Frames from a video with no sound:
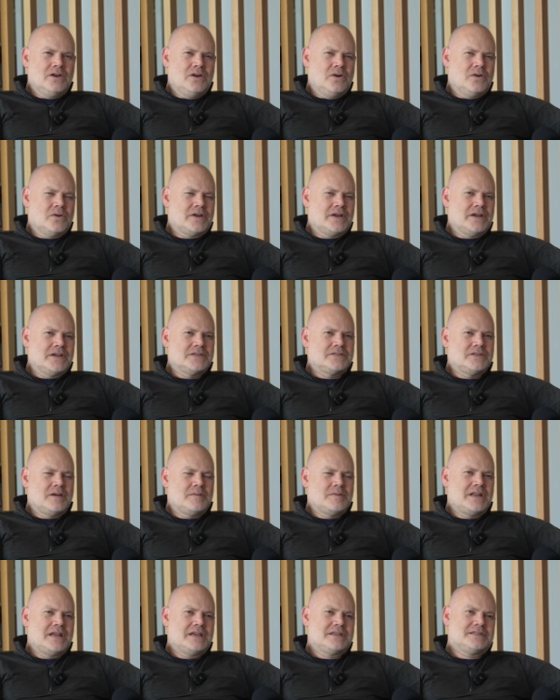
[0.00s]
Okay, so I
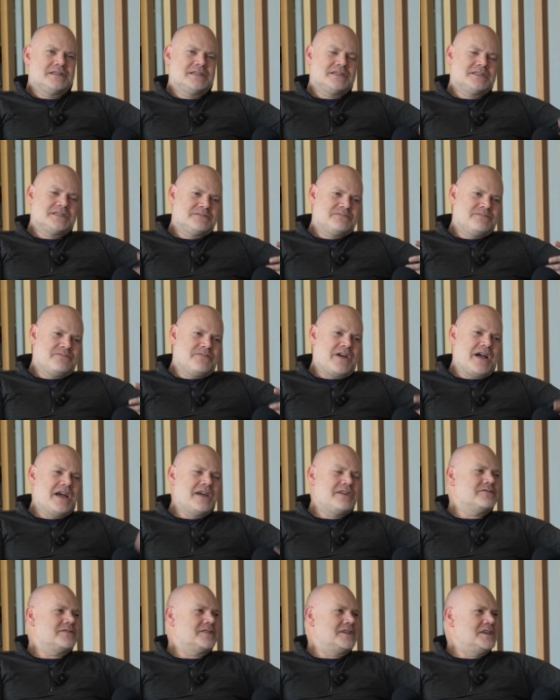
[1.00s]
mean, I said there's
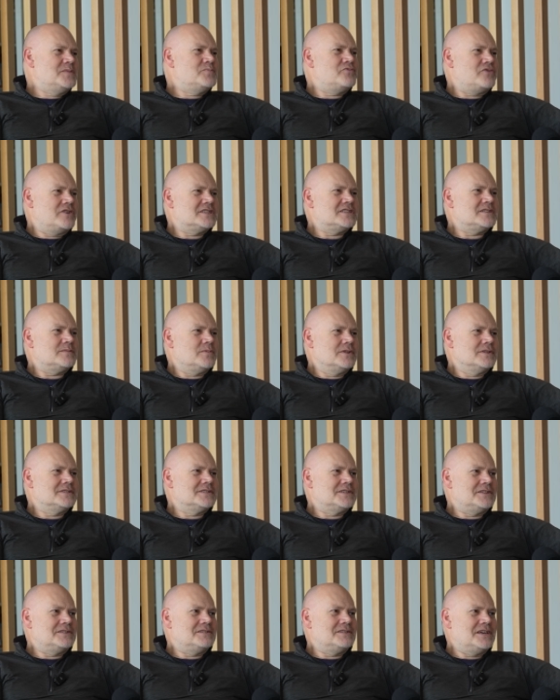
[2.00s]
5 key principles
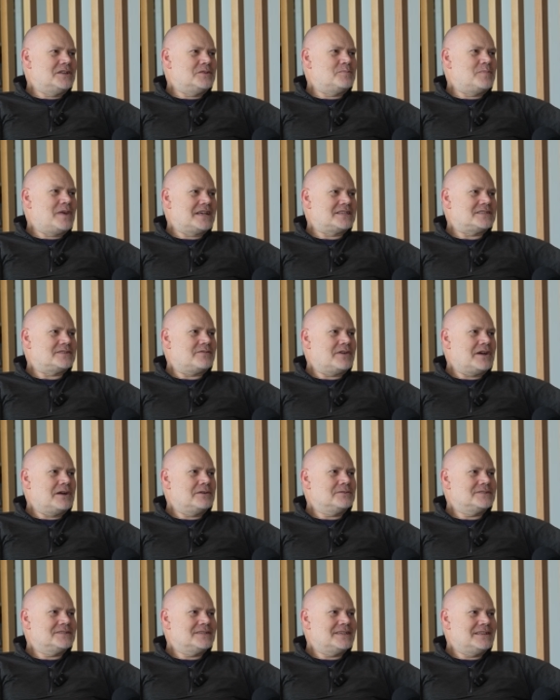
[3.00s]
in Passive
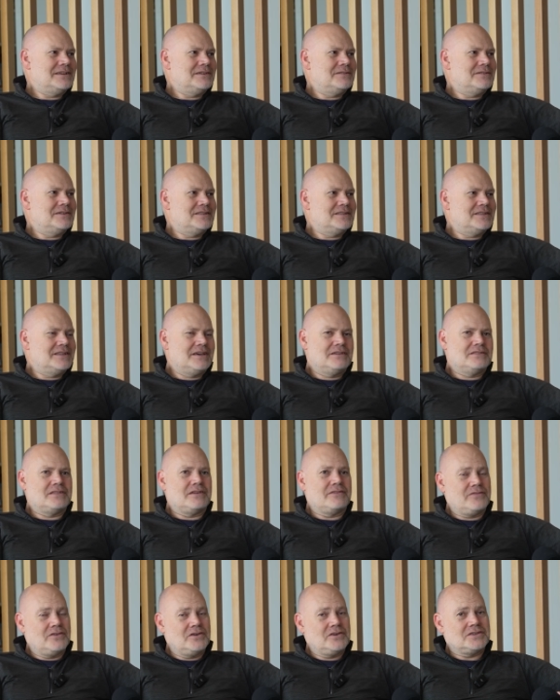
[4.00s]
House, and
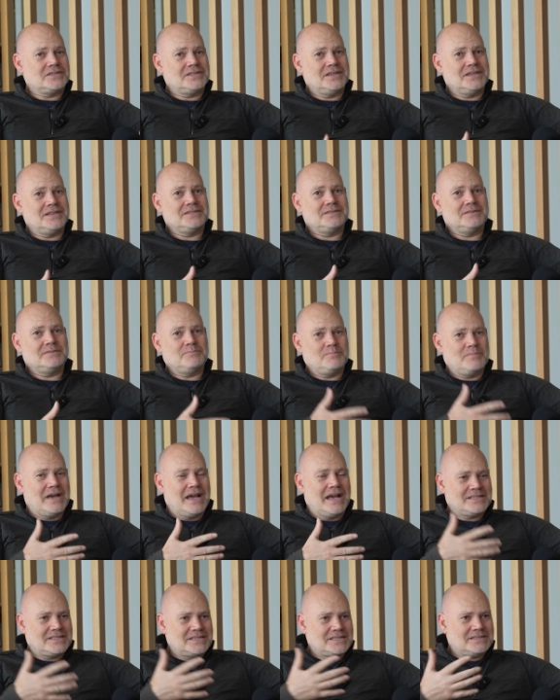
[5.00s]
the first is,
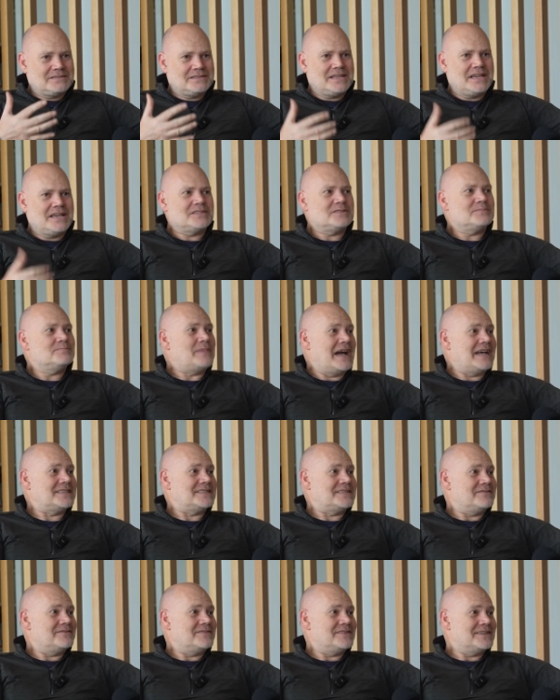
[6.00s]
as it says,
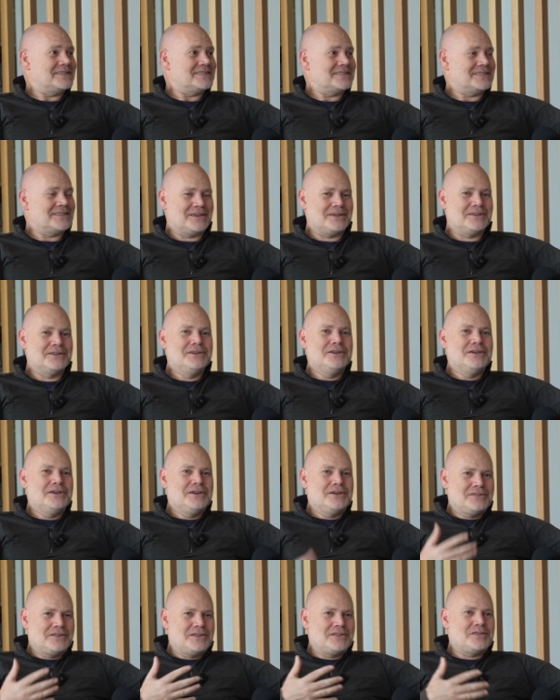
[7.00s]
passive is that
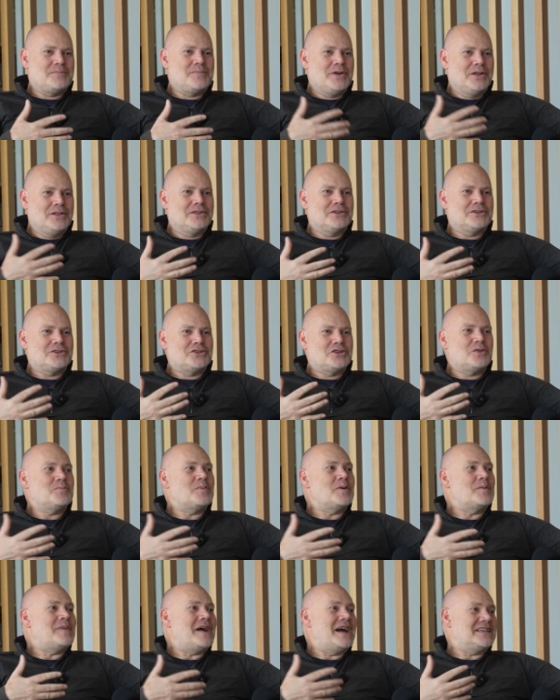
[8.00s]
the building should
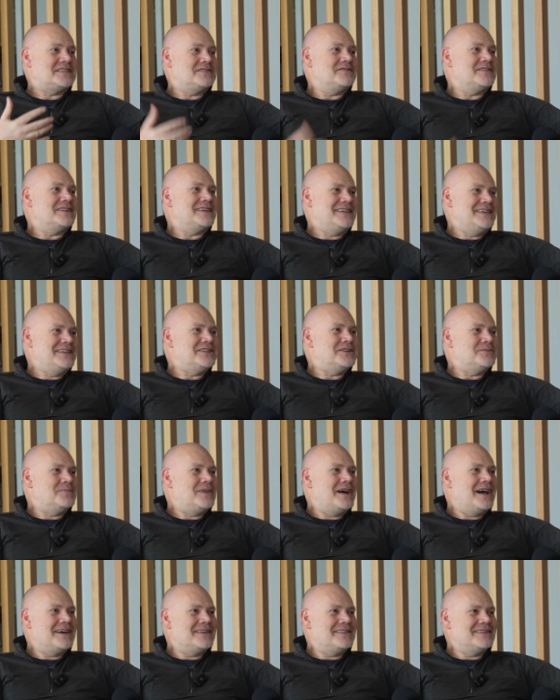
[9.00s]
be passively heated
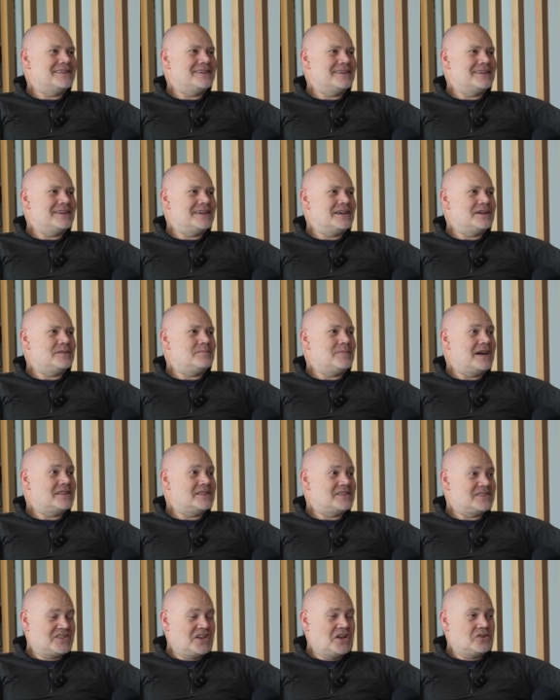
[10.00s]
by
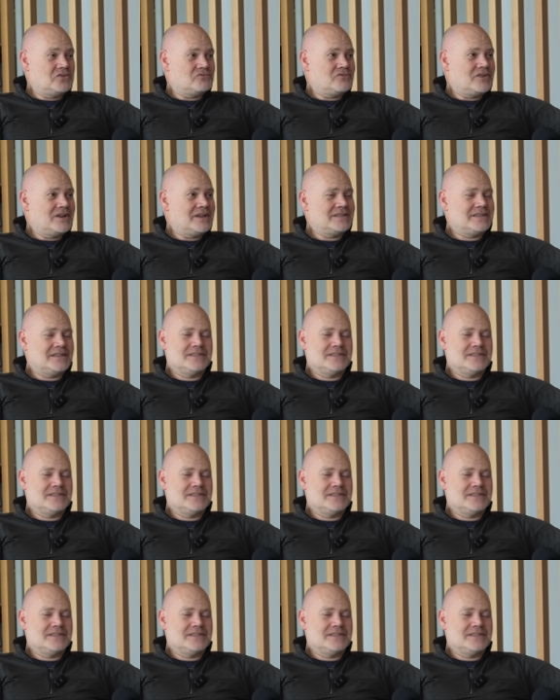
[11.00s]
the sun, right?